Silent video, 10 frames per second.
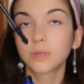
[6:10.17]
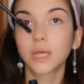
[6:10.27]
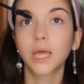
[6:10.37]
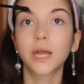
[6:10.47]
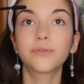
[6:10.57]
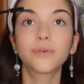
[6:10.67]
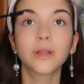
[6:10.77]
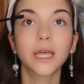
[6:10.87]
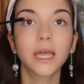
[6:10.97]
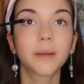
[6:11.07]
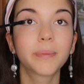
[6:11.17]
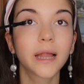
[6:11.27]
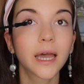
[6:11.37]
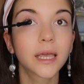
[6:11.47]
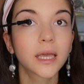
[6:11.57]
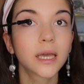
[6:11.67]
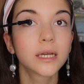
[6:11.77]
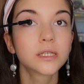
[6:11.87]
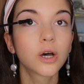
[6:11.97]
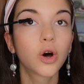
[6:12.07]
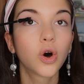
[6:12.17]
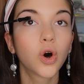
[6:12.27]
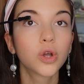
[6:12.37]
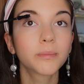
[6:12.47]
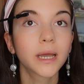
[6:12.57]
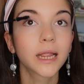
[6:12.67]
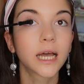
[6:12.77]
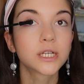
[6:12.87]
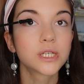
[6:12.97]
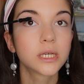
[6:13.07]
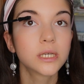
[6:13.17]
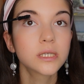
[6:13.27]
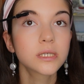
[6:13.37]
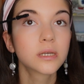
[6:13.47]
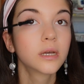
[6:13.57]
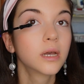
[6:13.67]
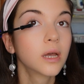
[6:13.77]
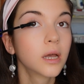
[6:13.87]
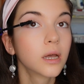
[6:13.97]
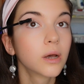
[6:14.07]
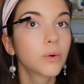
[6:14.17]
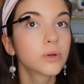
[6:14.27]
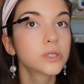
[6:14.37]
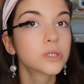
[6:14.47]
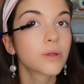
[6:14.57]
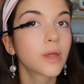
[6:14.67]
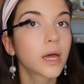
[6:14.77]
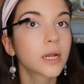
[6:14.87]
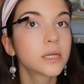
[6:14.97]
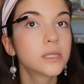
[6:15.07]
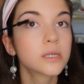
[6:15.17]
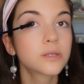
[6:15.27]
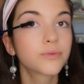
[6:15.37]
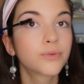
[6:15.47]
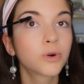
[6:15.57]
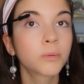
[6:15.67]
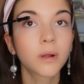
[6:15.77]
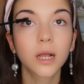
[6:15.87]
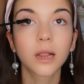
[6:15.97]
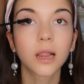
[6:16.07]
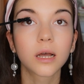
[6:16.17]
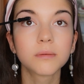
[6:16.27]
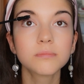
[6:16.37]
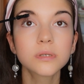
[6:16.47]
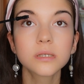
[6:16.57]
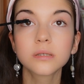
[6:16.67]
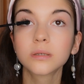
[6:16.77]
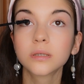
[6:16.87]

Carefully applying it on my lashes so that it doesn't form clumps.